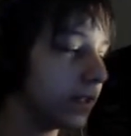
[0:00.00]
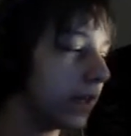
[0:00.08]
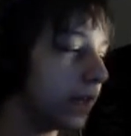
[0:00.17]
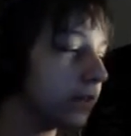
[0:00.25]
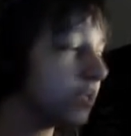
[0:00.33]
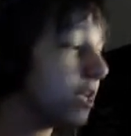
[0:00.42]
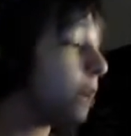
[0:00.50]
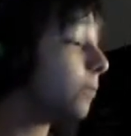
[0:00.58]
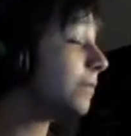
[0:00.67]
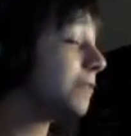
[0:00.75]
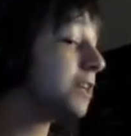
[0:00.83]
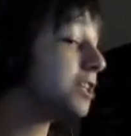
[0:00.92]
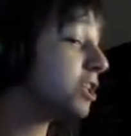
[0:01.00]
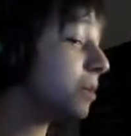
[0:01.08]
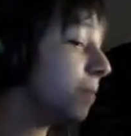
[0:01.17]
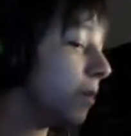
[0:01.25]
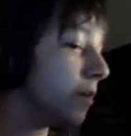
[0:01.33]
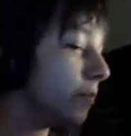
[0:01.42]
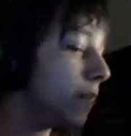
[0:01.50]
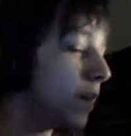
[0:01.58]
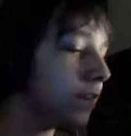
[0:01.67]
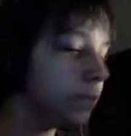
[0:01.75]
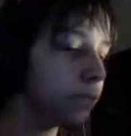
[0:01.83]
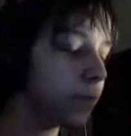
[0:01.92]
I don't care what religion you burn in.
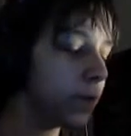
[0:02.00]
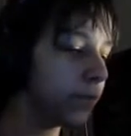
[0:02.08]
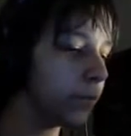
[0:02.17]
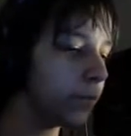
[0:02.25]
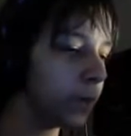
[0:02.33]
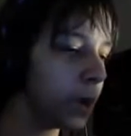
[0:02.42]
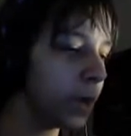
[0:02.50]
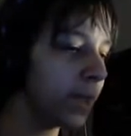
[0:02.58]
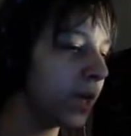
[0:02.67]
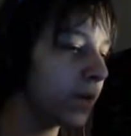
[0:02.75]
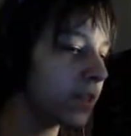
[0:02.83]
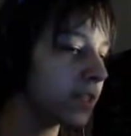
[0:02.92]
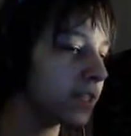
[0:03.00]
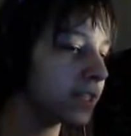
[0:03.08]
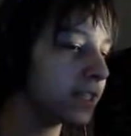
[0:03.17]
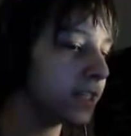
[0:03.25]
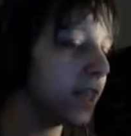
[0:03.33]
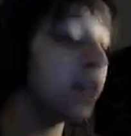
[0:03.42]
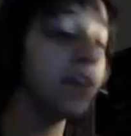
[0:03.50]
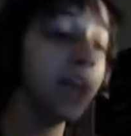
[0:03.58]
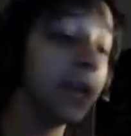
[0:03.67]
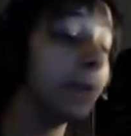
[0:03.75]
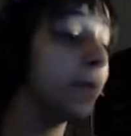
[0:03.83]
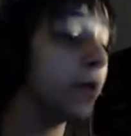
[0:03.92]
Whatever realm hell exists in,
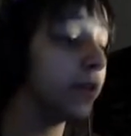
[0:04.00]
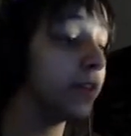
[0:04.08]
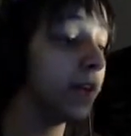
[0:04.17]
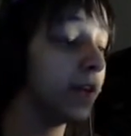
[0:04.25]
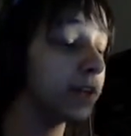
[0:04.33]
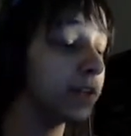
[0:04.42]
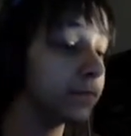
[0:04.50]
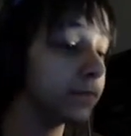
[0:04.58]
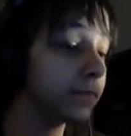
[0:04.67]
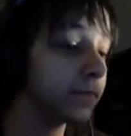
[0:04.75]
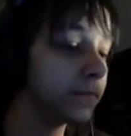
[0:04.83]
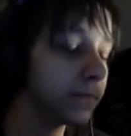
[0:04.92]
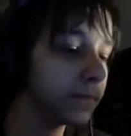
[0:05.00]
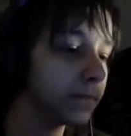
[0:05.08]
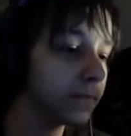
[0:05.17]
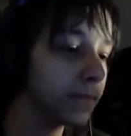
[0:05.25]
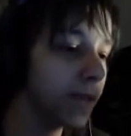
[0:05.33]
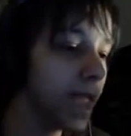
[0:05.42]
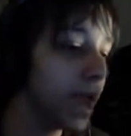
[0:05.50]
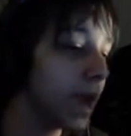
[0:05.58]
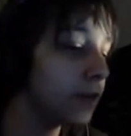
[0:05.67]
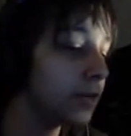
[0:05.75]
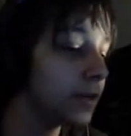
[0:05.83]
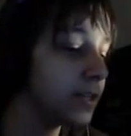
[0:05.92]
they can burn in that. And
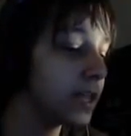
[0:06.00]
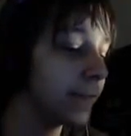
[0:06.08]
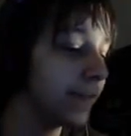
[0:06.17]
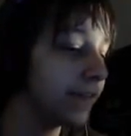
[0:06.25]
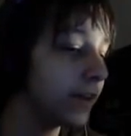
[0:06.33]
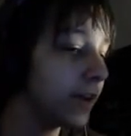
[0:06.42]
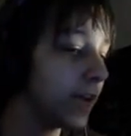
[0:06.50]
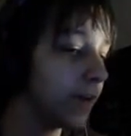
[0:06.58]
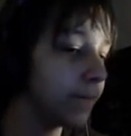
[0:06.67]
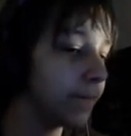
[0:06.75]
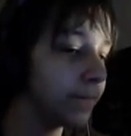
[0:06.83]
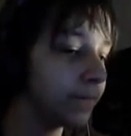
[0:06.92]
I don't want to see them ever again.